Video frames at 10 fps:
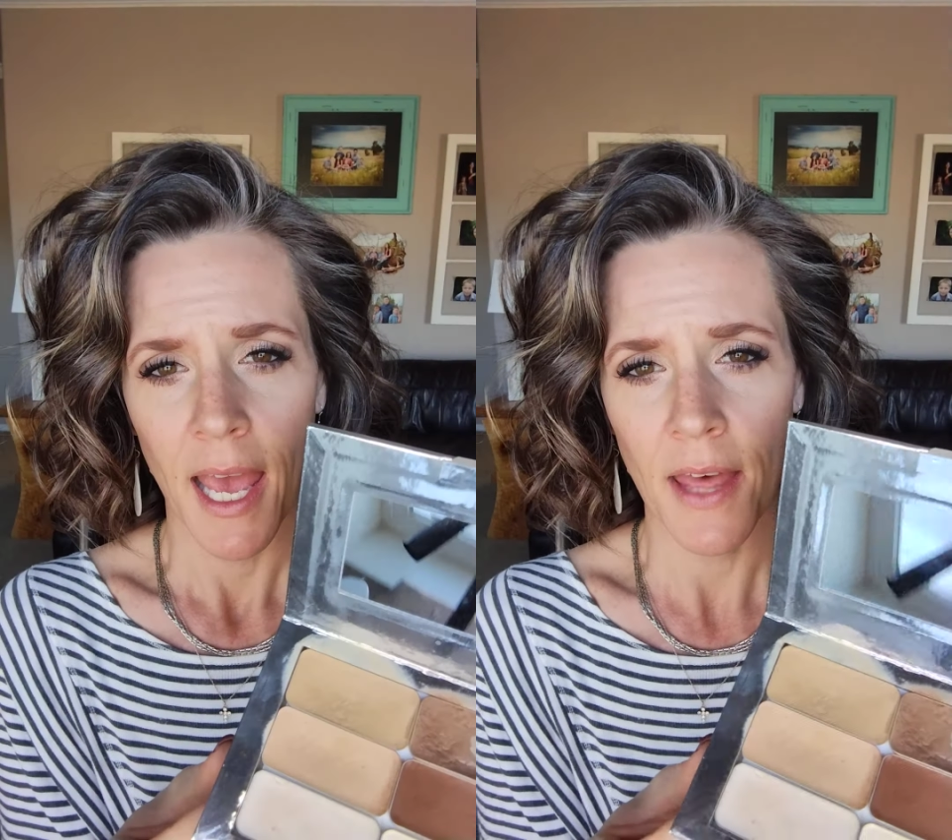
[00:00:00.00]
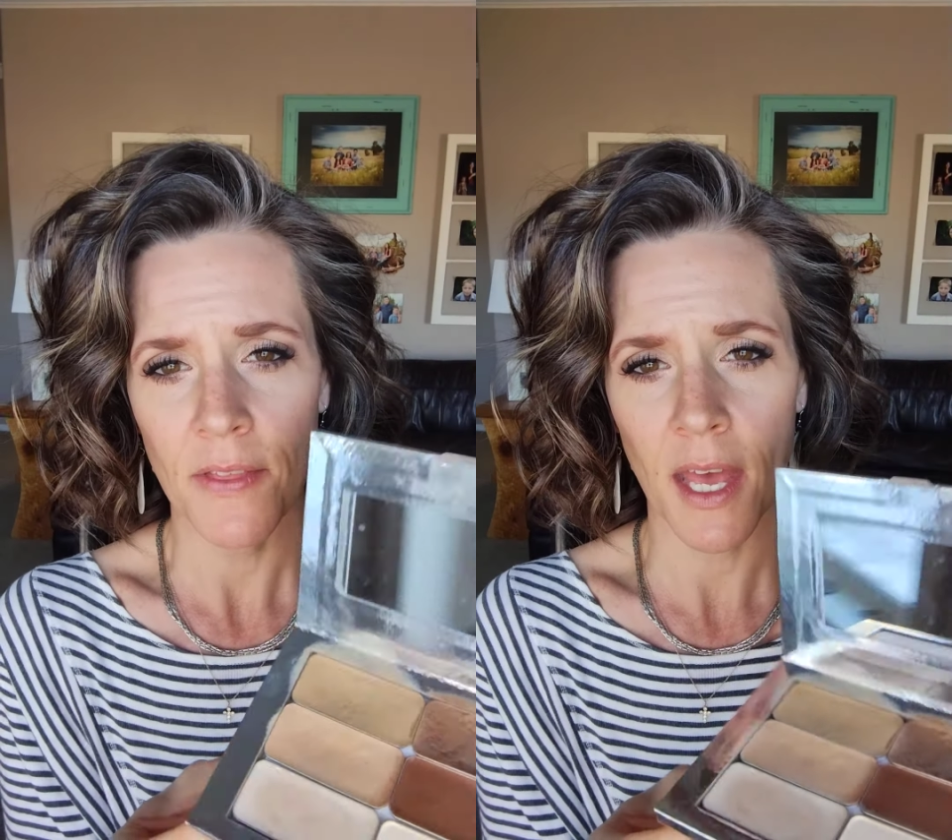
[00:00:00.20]

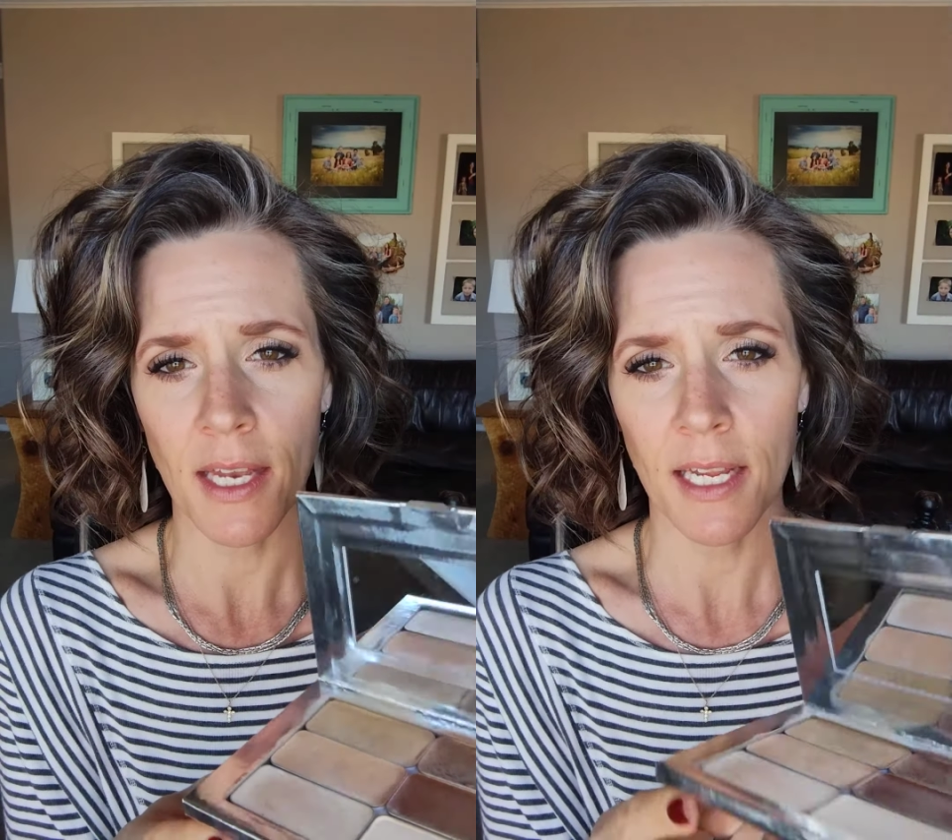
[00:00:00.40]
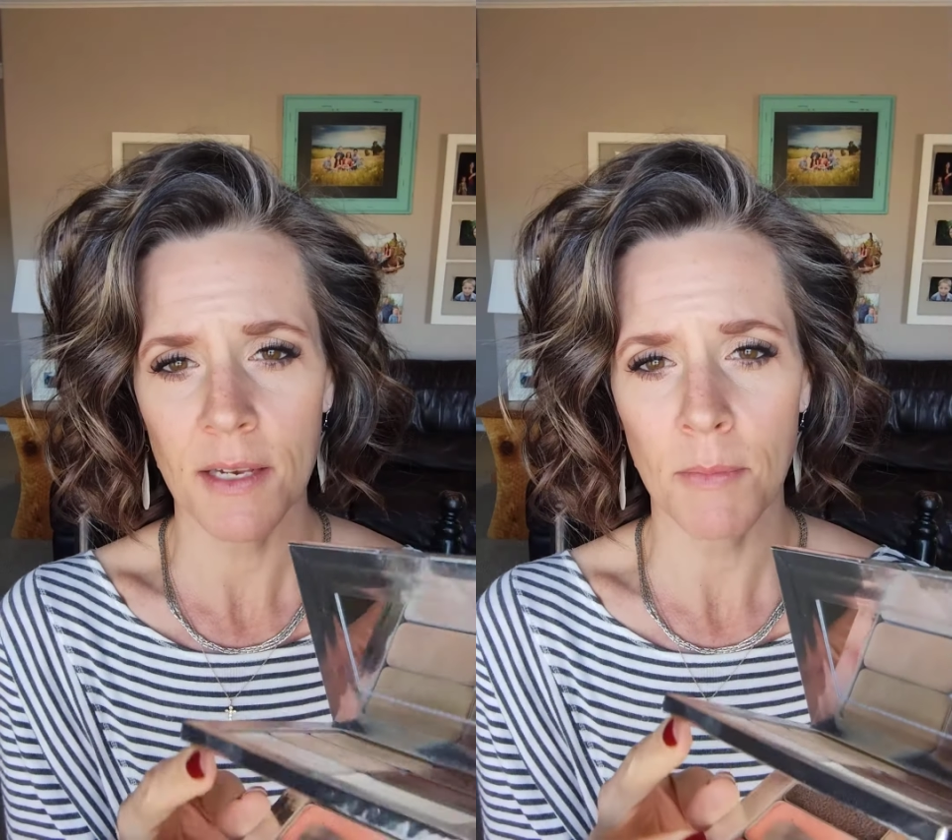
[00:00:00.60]
And
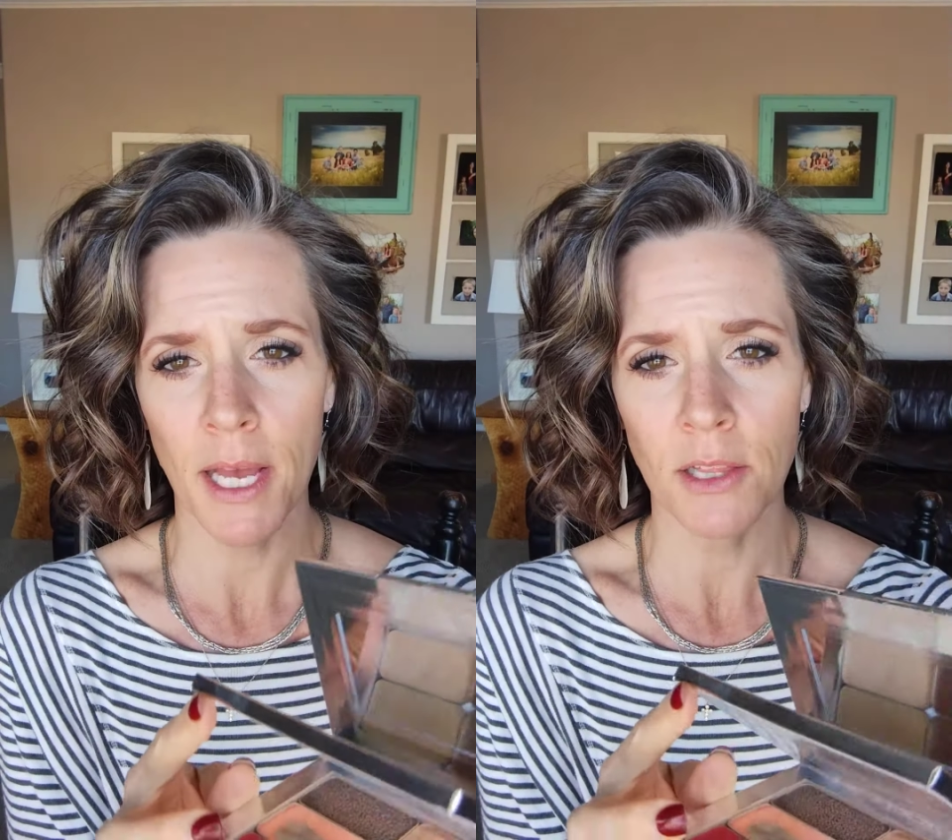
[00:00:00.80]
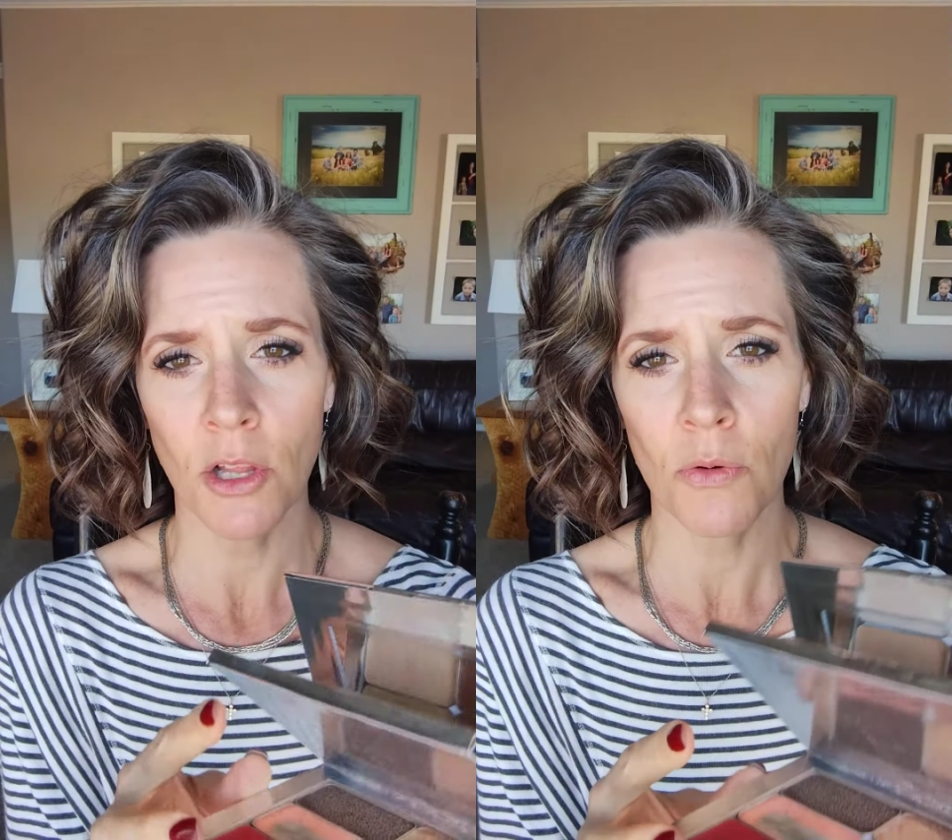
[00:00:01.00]
then in
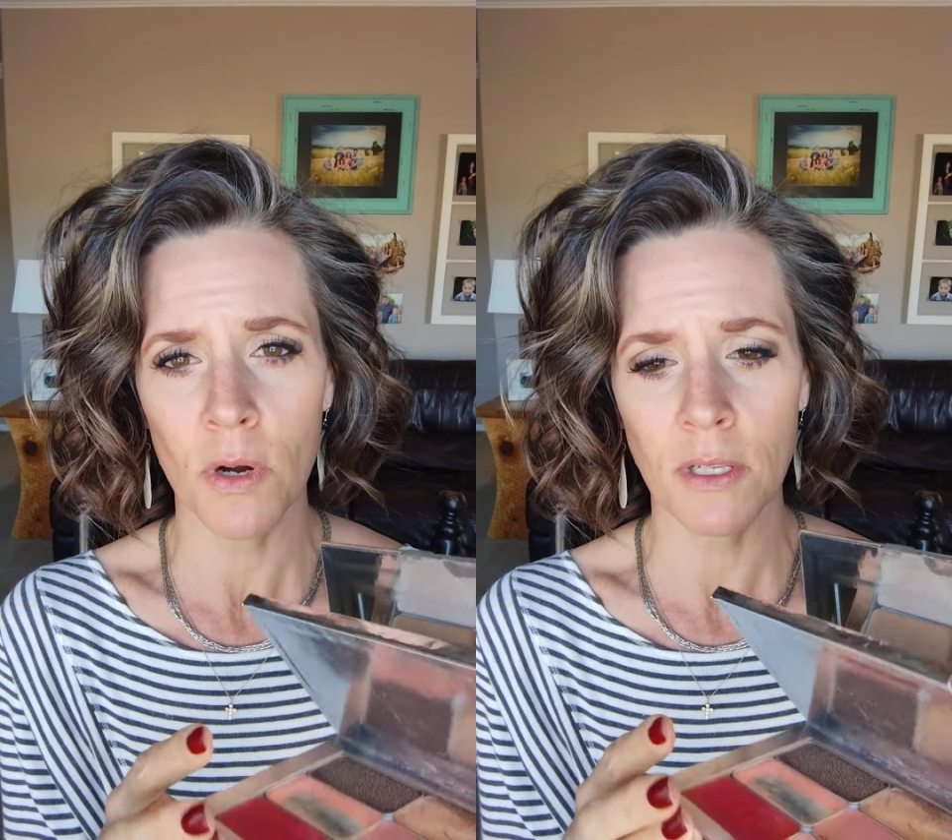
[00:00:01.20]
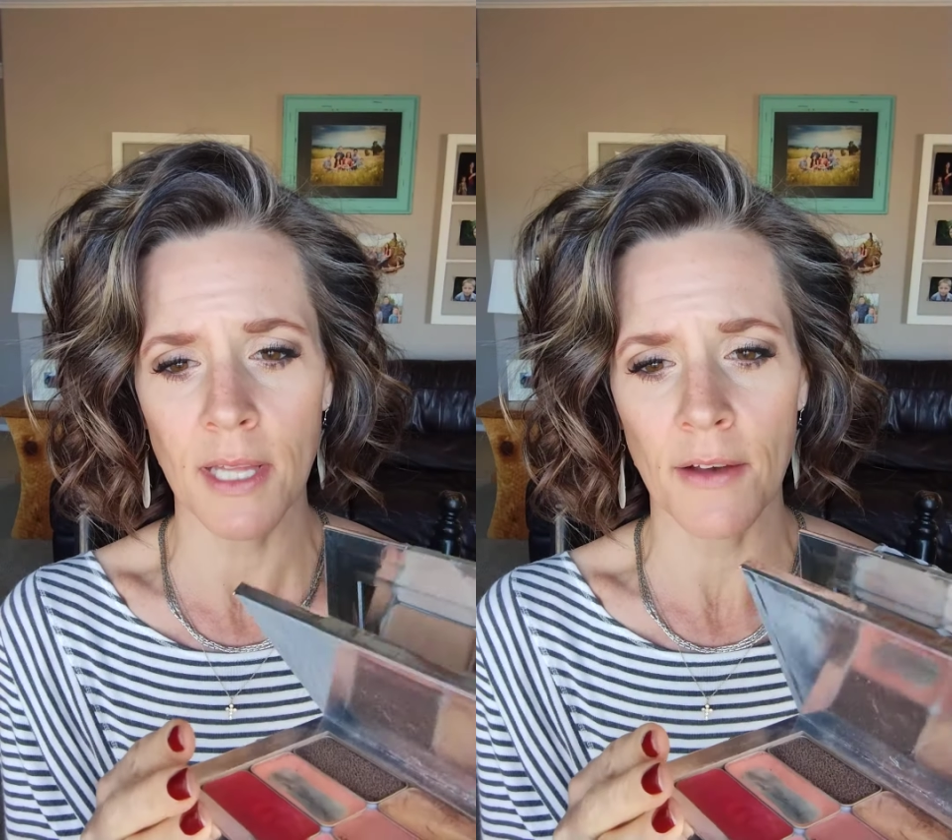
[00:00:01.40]
my
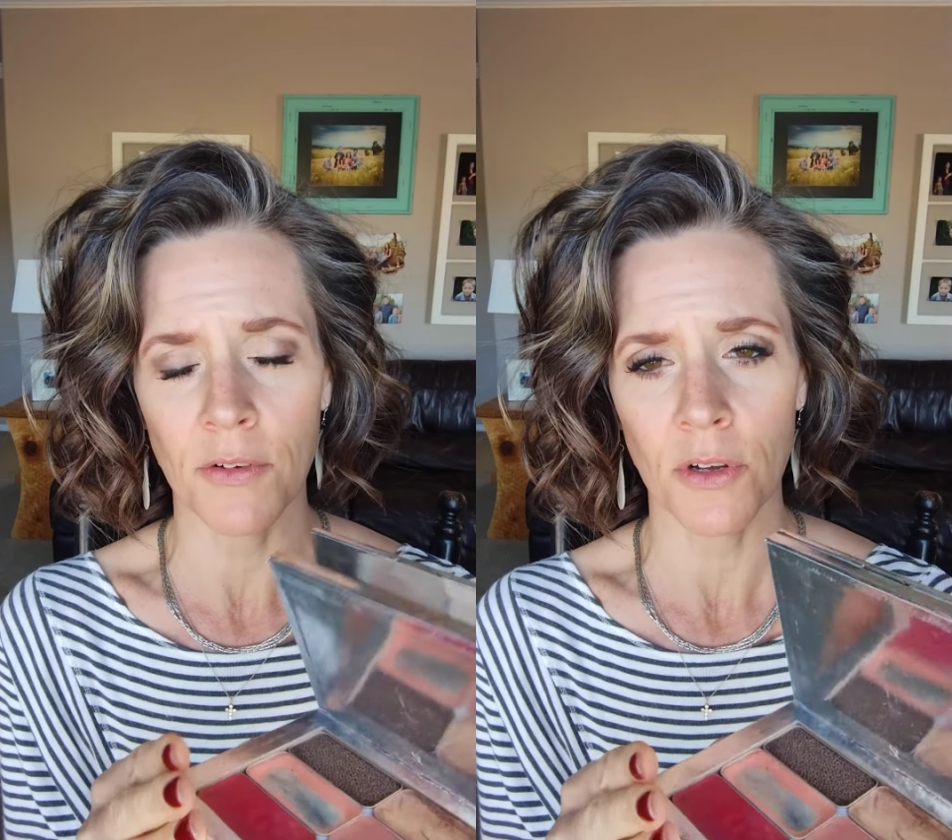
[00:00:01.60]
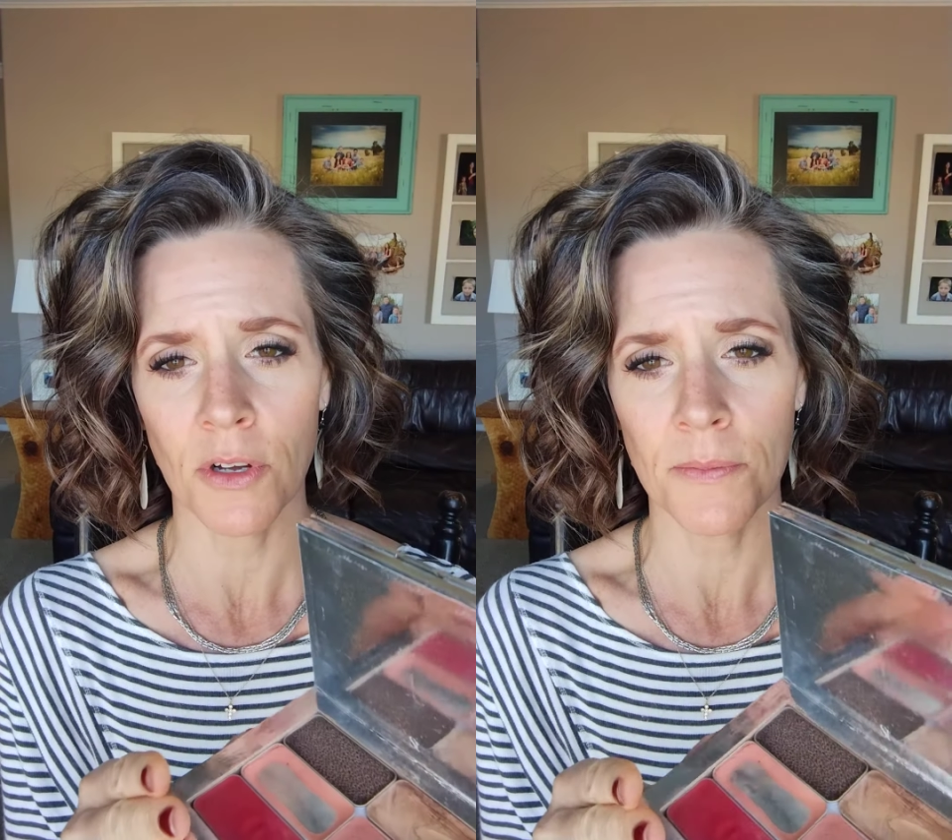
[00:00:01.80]
lower
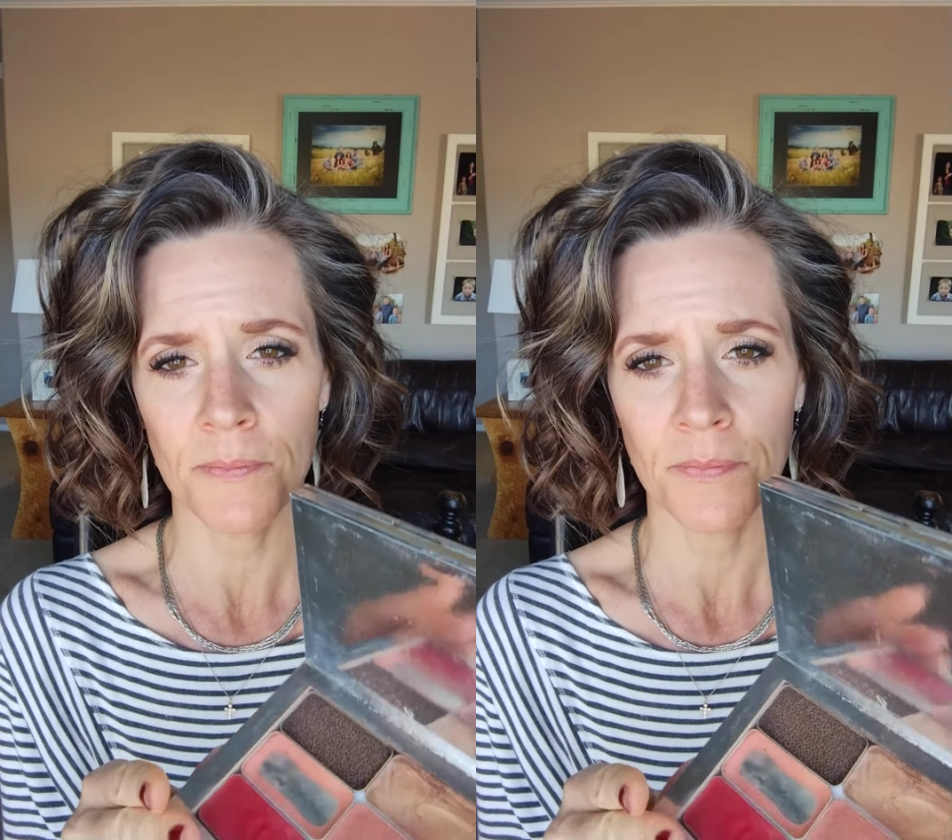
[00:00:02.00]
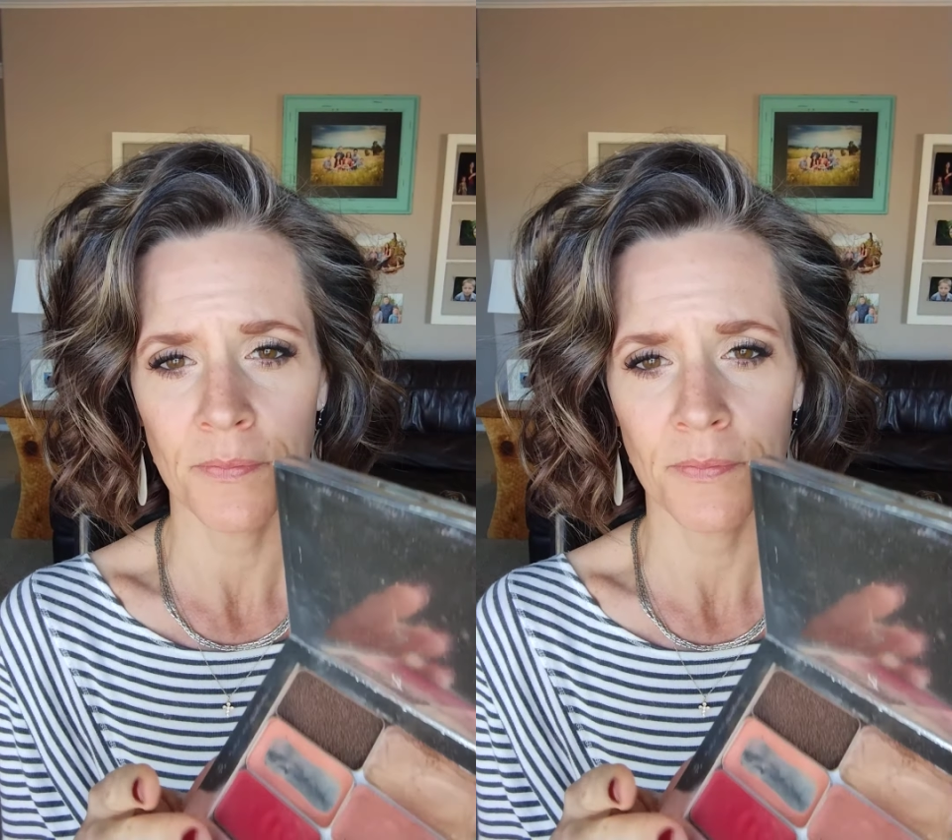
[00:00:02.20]
level,